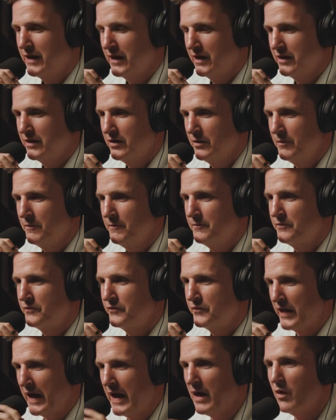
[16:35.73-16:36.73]

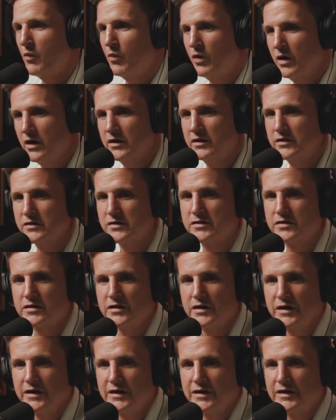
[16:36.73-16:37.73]
that
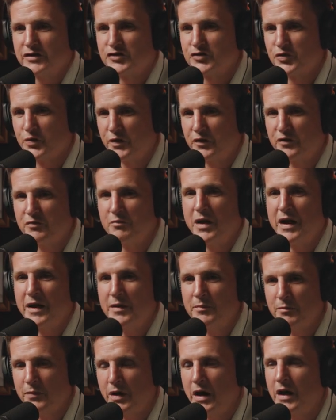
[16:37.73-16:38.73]
was sort of
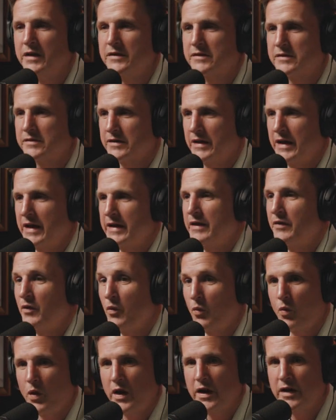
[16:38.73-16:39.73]
my mindset and
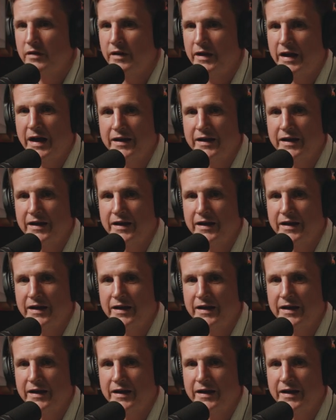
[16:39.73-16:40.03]
the way that